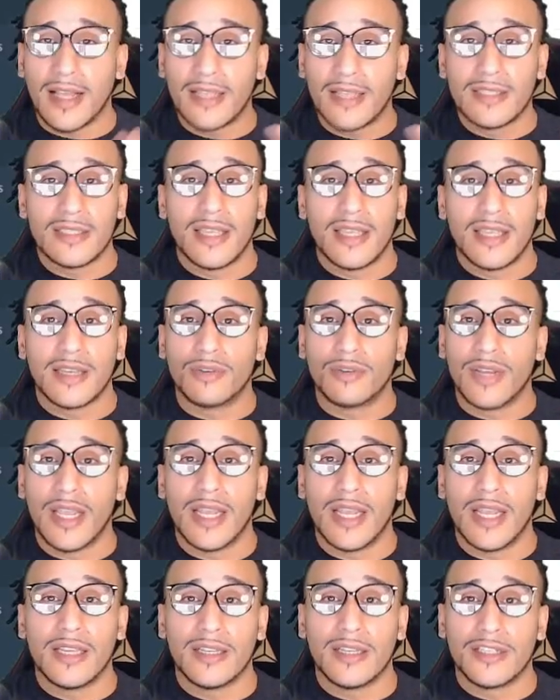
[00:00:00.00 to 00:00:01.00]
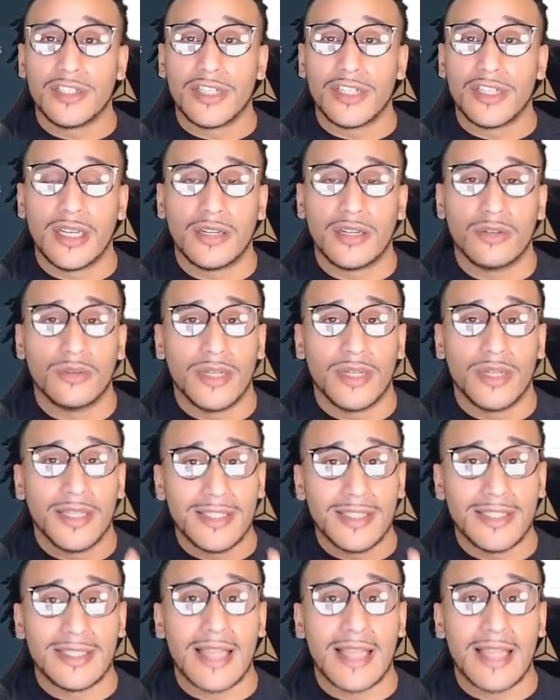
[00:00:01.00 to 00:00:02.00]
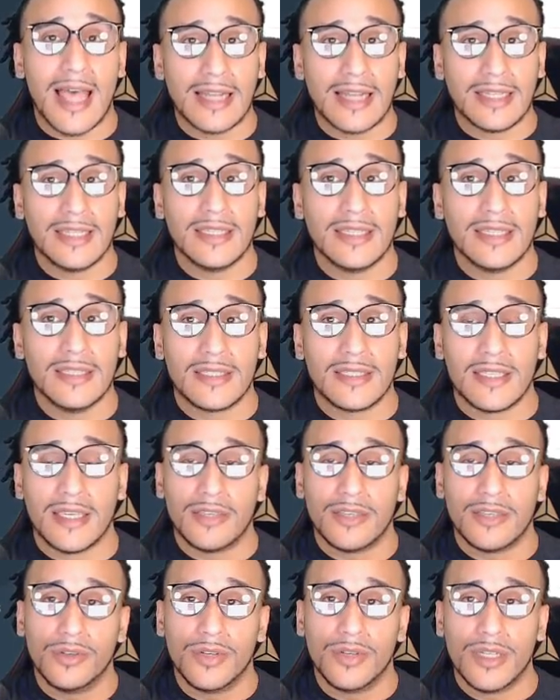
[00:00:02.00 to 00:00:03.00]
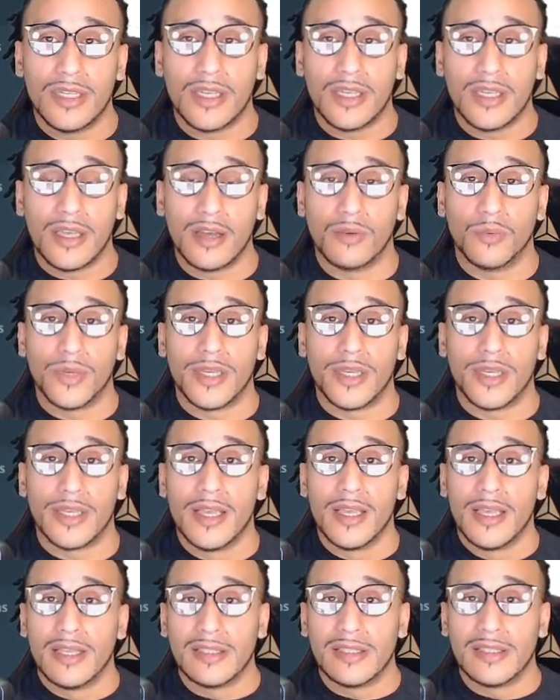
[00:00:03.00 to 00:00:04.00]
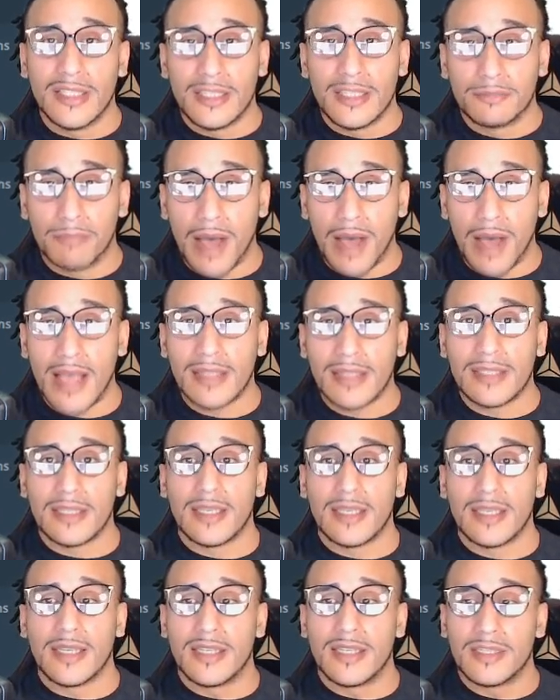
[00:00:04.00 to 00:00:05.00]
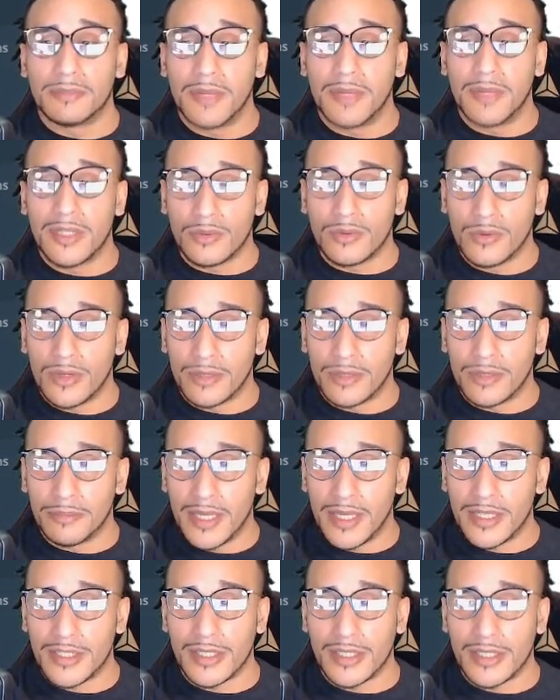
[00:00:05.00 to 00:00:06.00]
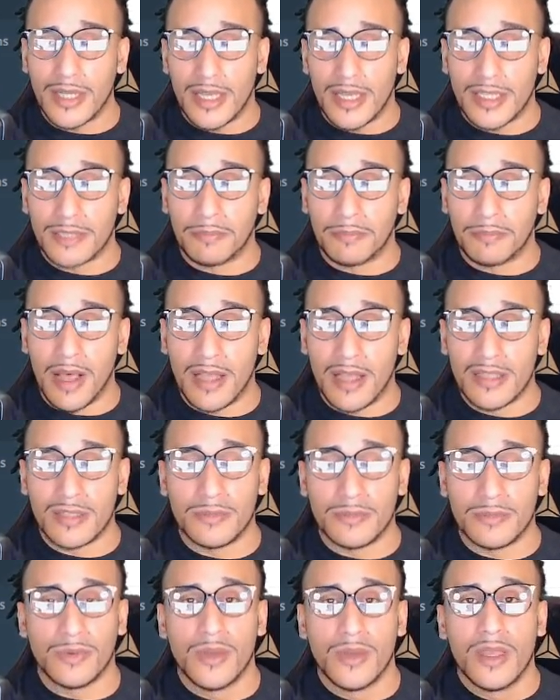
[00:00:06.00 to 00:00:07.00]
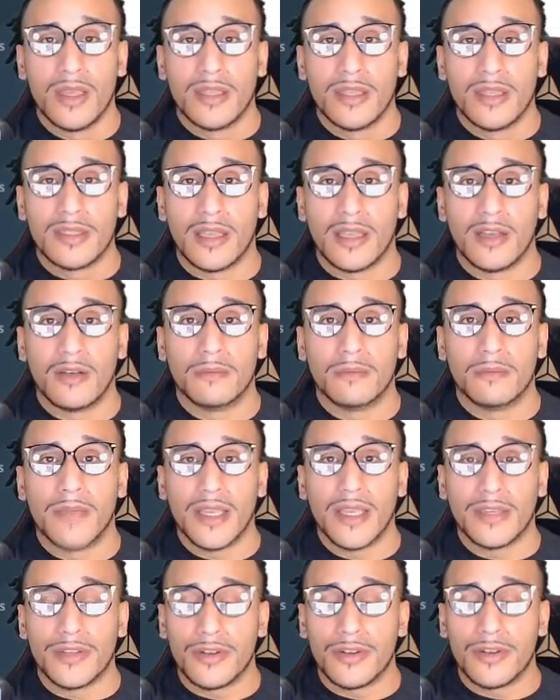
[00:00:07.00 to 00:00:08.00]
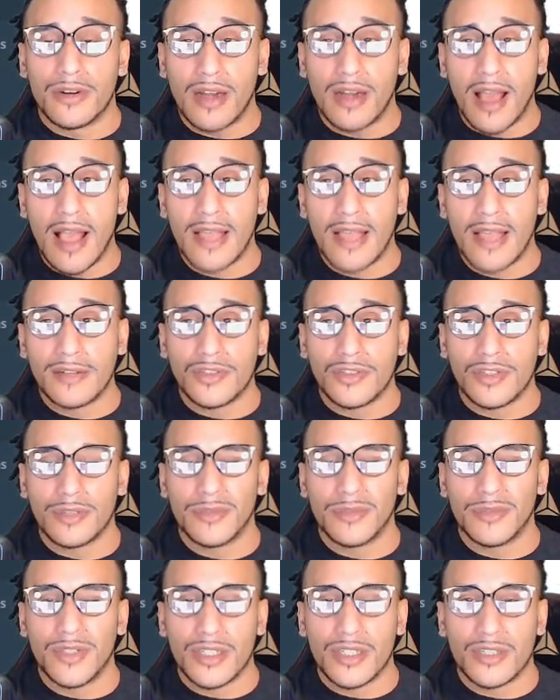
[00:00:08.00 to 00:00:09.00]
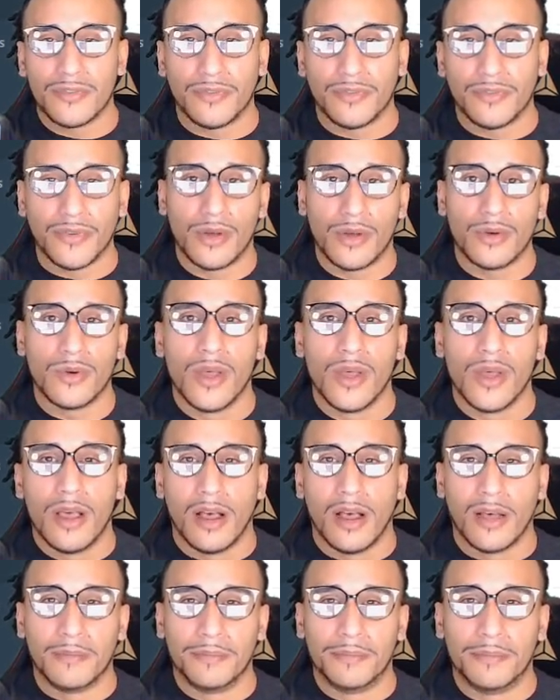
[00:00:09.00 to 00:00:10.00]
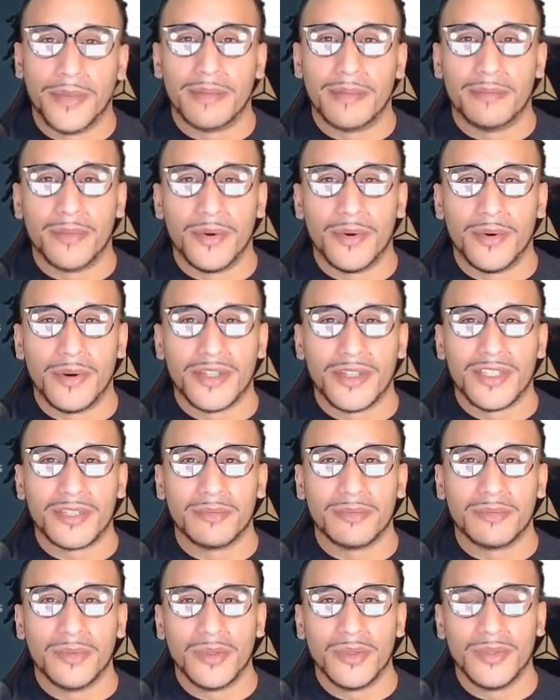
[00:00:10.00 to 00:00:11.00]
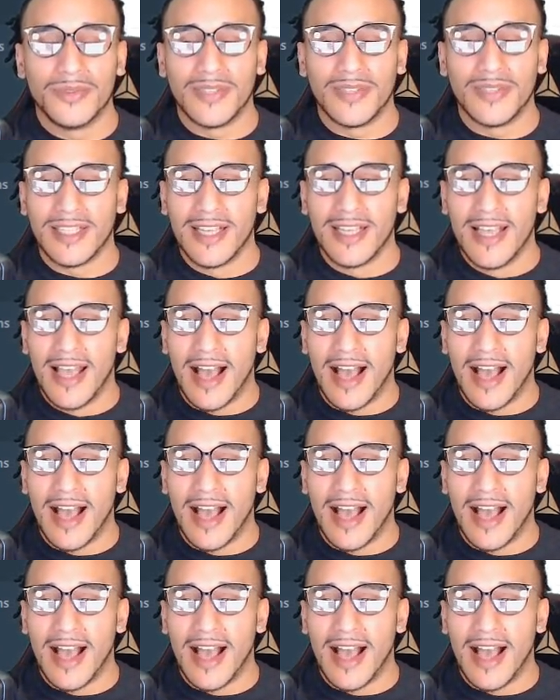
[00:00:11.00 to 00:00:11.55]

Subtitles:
I said, creating a channel is not easy, and you need help with these bots and as much automation as possible to help make your live streams just flow a bit more smoothly.